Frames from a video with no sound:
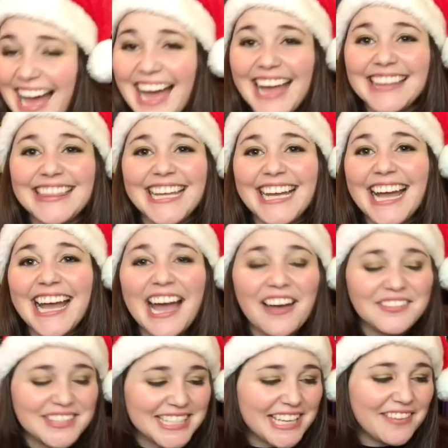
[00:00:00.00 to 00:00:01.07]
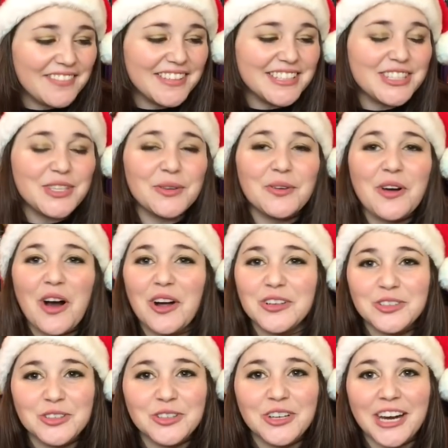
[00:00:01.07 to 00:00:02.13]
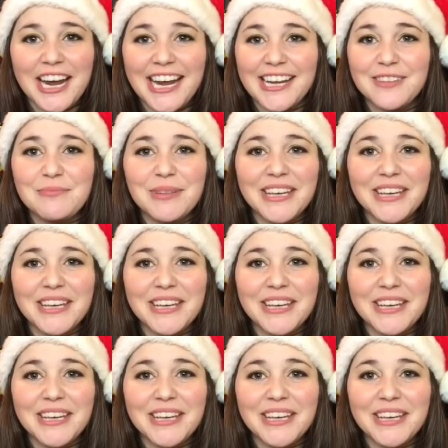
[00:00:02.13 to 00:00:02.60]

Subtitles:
I think I have to give it to Cauldron Crate